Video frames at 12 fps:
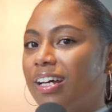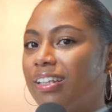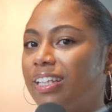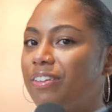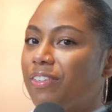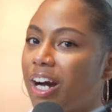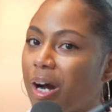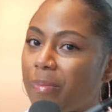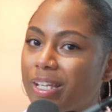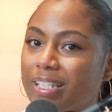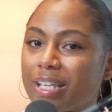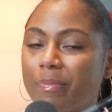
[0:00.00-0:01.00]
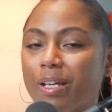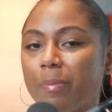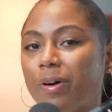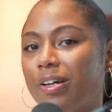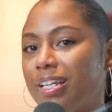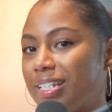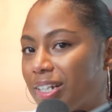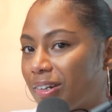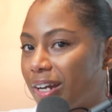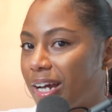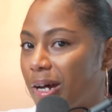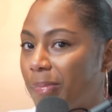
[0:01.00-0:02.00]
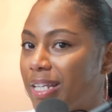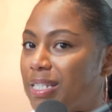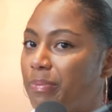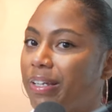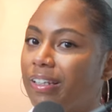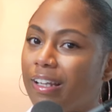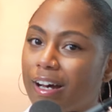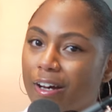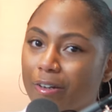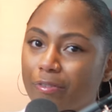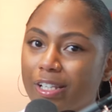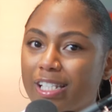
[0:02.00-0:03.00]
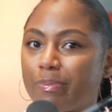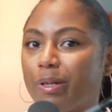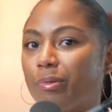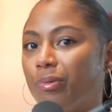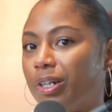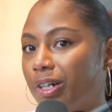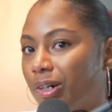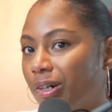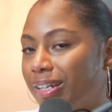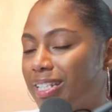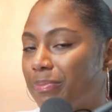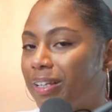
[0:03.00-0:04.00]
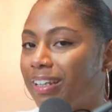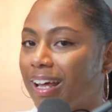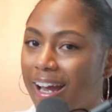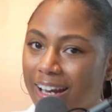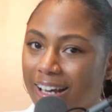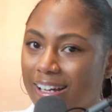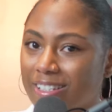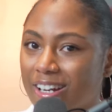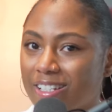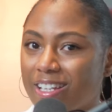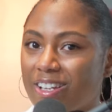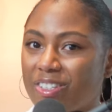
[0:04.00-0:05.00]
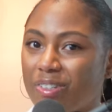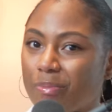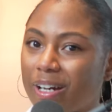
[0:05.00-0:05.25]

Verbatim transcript: Leave comments, hit me up on Instagram. It's been love, it's been real, it's been light. I'll talk to y'all soon.